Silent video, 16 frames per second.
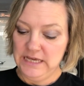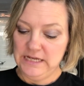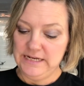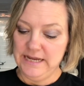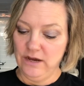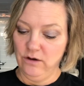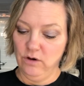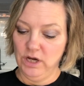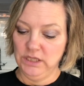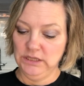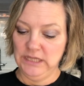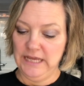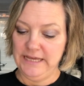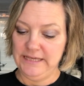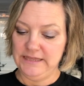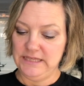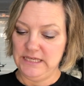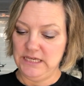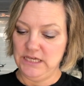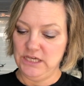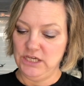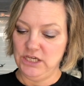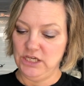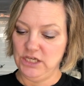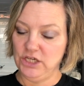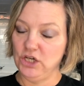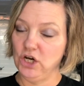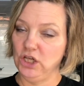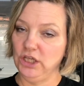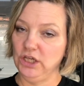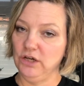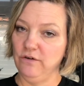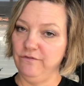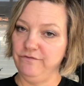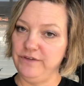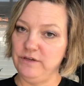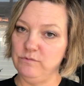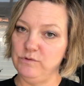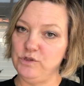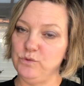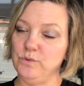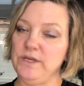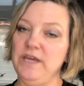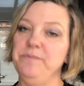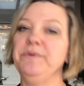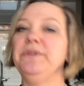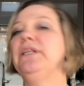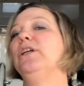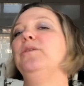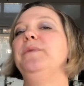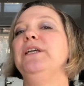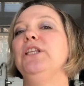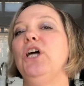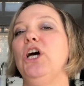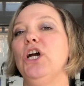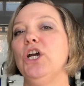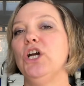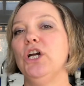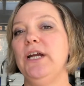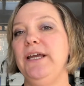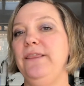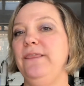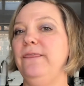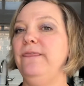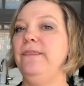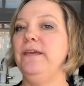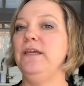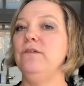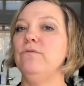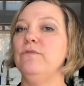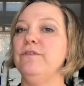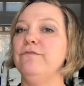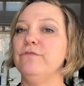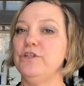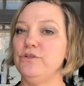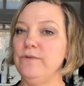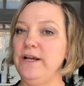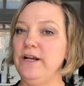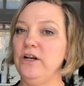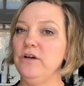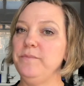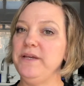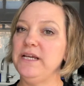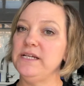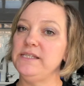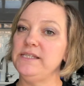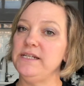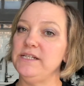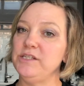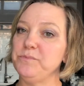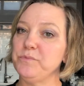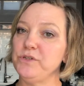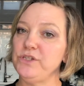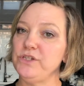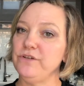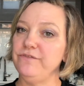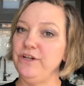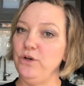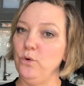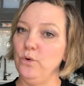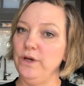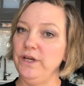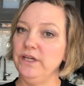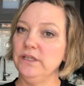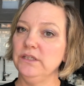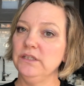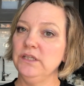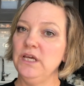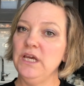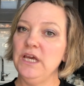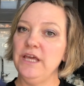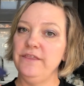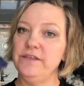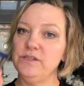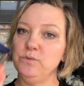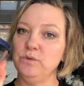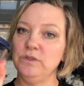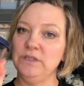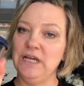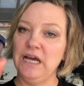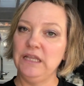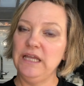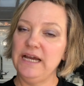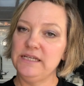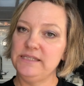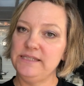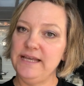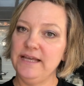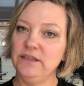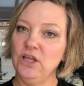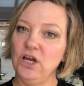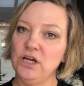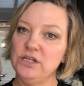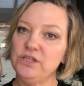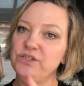Now, unlike the garlic confit, which will keep a little bit longer in the refrigerator because it is preserved in oil, this will not last that long.